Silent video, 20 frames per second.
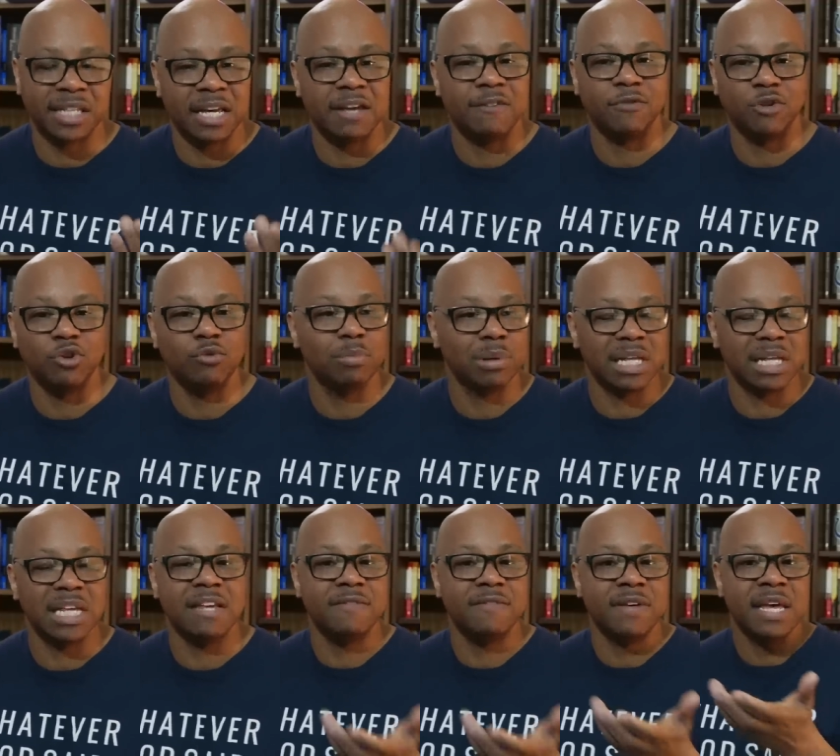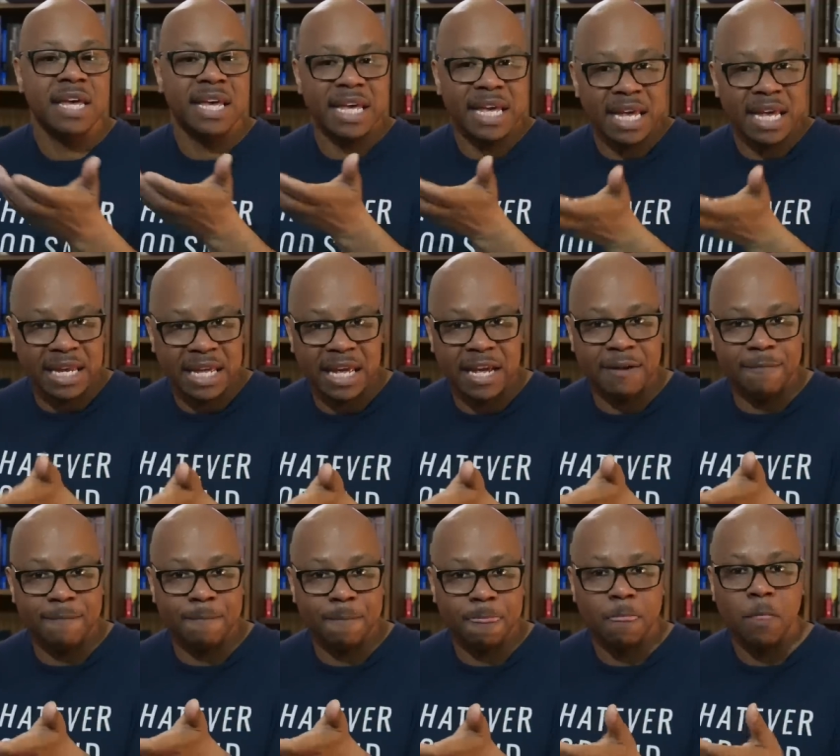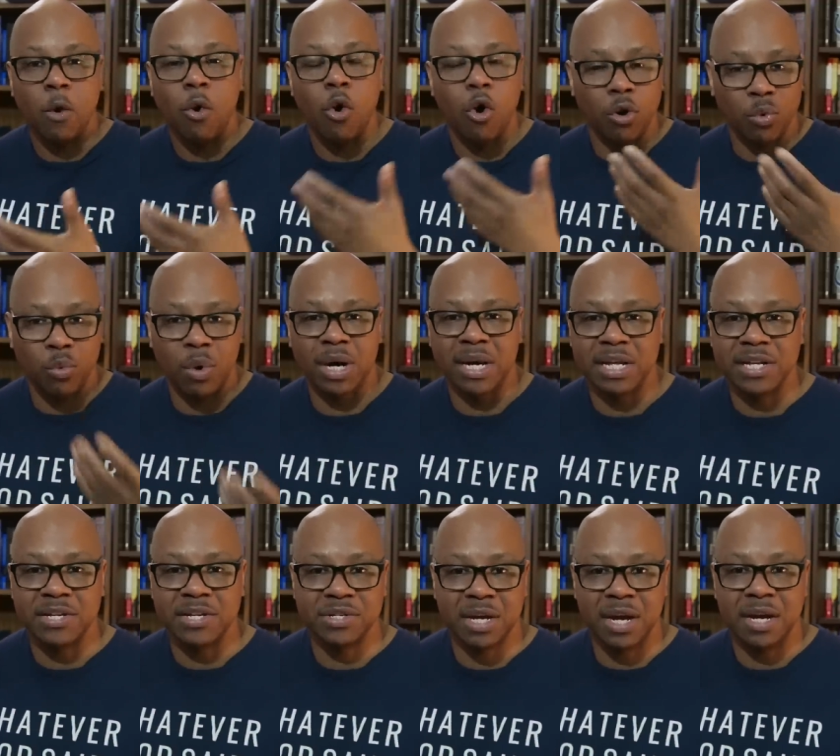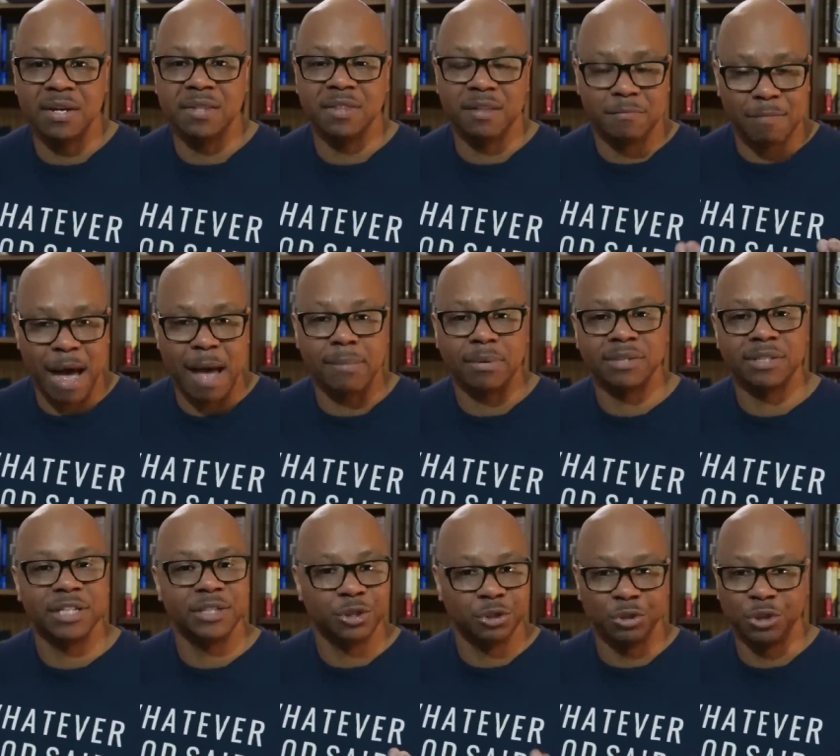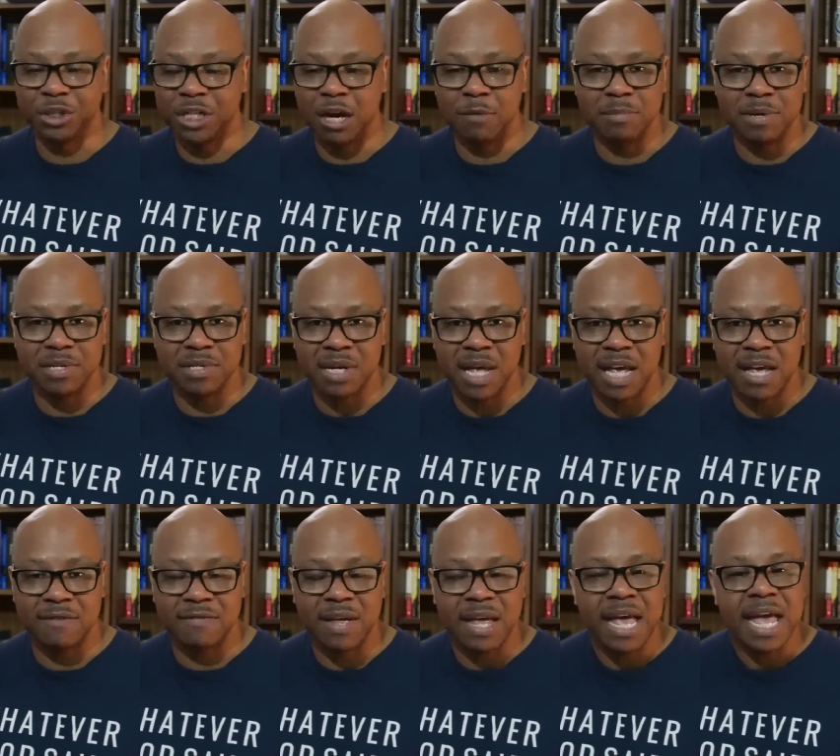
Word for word: If you believe in Him, on what He's done, the Bible says you shall be saved.